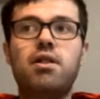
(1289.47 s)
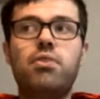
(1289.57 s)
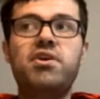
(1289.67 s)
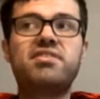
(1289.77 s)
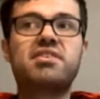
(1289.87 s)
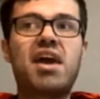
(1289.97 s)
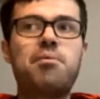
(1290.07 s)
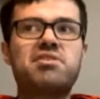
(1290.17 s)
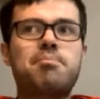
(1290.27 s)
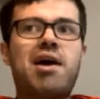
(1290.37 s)
this game
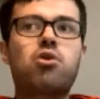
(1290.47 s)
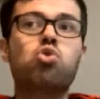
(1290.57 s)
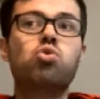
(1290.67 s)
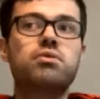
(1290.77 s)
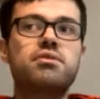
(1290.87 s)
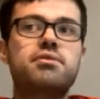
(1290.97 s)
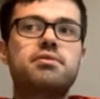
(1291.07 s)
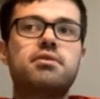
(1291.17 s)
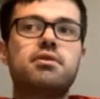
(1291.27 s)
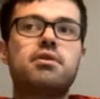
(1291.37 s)
is about
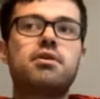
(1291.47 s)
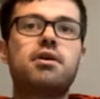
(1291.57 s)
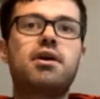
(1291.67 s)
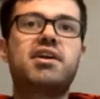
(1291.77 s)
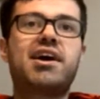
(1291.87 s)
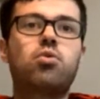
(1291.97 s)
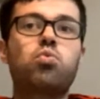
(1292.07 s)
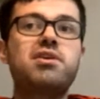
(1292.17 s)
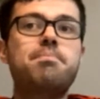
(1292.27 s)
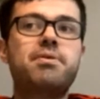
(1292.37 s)
us and how
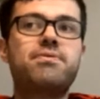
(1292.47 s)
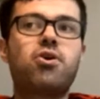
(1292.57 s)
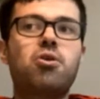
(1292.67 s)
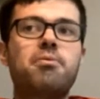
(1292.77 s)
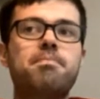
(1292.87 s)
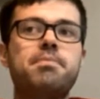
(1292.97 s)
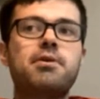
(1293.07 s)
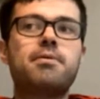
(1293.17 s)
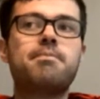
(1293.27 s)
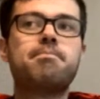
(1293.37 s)
we perform.
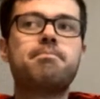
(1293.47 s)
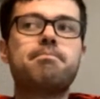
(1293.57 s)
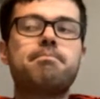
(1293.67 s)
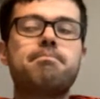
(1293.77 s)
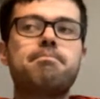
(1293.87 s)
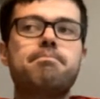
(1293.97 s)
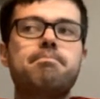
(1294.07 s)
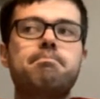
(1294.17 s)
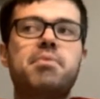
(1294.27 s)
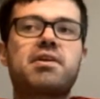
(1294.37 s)

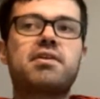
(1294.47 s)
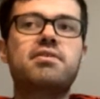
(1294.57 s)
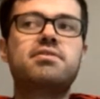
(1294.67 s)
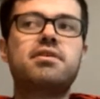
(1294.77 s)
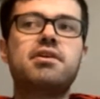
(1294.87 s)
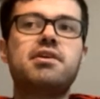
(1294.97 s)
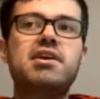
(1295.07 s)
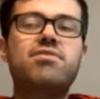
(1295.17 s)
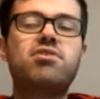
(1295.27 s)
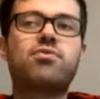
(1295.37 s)
Because
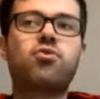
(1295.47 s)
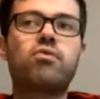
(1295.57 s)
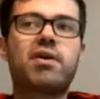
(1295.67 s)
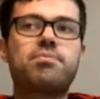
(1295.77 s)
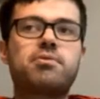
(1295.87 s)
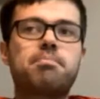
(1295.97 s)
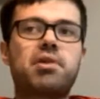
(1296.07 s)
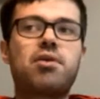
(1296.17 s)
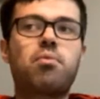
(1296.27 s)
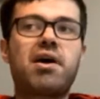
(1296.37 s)
even if Northampton
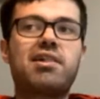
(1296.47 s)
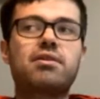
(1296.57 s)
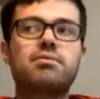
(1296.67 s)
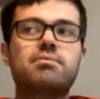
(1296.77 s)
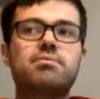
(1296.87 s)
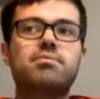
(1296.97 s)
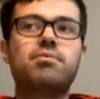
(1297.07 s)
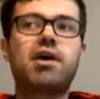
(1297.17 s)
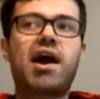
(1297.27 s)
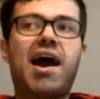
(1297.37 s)
play well,
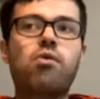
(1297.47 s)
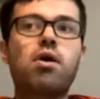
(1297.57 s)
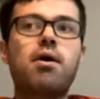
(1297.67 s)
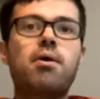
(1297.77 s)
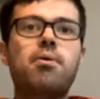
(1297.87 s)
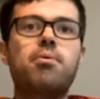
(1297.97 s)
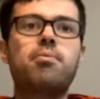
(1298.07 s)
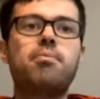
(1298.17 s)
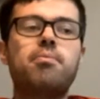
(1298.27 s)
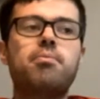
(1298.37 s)
our
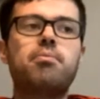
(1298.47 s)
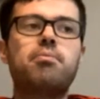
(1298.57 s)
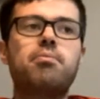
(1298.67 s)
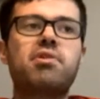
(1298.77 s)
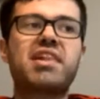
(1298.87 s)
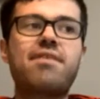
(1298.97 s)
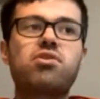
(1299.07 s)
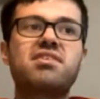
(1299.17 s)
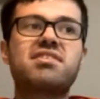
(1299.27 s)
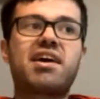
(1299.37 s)

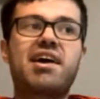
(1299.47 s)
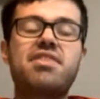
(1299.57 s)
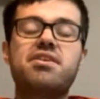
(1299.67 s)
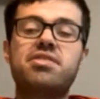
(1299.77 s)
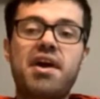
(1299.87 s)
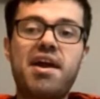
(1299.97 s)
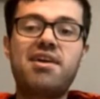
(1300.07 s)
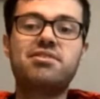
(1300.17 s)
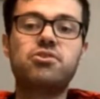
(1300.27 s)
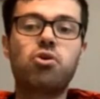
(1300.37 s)
level is higher than
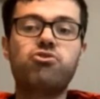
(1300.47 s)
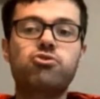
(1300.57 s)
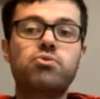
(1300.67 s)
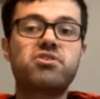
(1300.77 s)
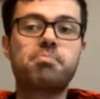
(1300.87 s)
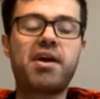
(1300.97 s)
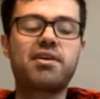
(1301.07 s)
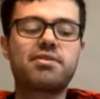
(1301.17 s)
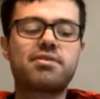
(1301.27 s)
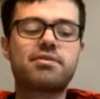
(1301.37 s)
theirs in all due
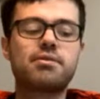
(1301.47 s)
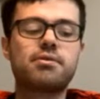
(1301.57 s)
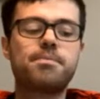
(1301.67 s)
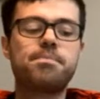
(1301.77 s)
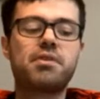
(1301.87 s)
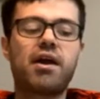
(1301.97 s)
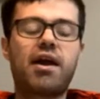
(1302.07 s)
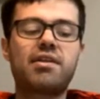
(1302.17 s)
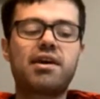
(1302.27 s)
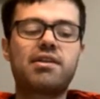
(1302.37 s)
respects.
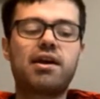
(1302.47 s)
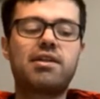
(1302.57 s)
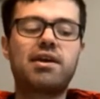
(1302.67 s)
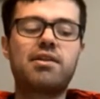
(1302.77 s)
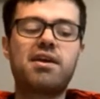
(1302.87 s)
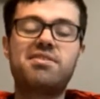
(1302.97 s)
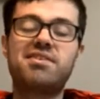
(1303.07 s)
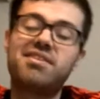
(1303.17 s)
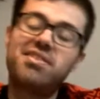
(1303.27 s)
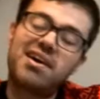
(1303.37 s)

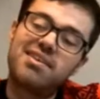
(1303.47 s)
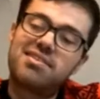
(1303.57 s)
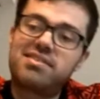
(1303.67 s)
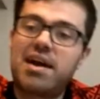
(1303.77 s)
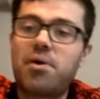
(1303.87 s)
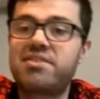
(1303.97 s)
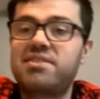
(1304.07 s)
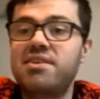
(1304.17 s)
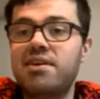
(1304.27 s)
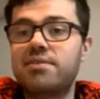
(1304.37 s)
And that's how I
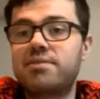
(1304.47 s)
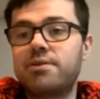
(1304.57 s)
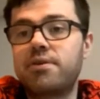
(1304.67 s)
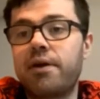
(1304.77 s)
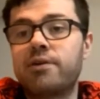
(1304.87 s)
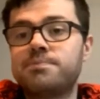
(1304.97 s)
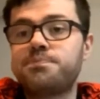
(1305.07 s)
see it. So, yeah.